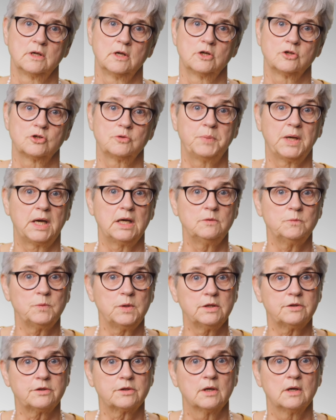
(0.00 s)
To begin
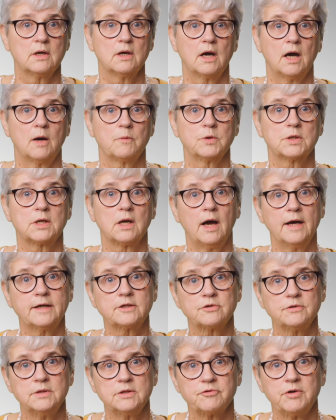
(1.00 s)
with, I would like
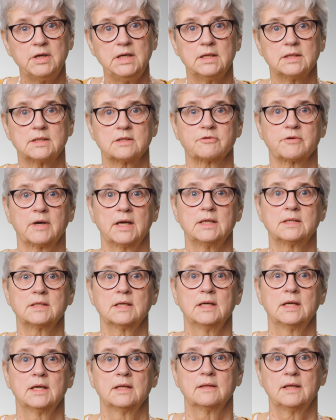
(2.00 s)
to reiterate
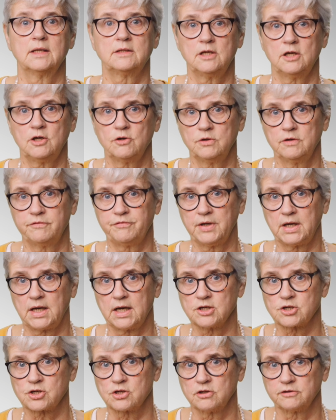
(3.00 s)
that the
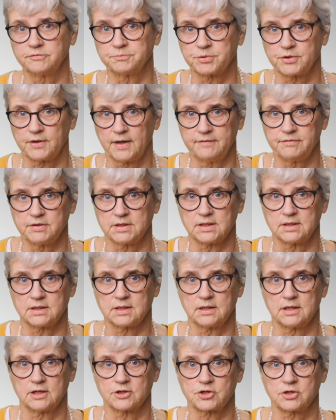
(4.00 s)
unification of private
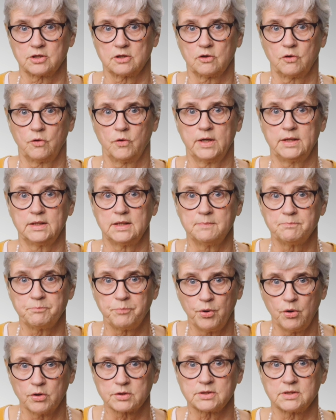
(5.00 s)
international law in
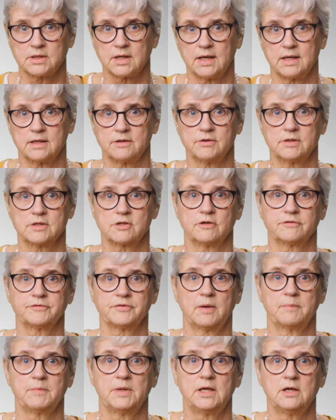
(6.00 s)
important areas of
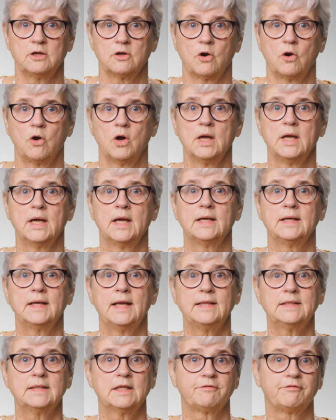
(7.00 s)
family law
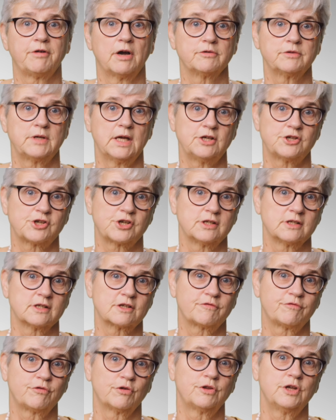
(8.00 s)
laid the foundations
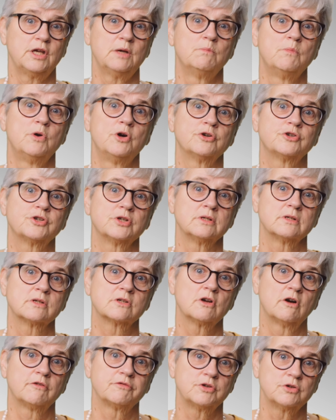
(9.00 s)
for the emergence
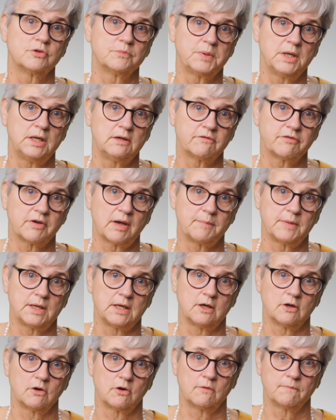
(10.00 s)
of European family
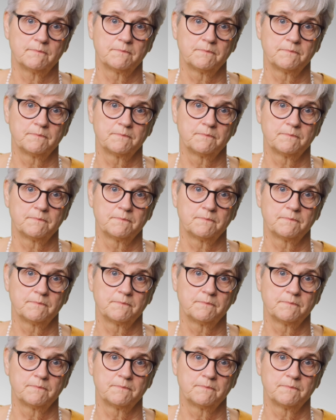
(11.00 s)
law.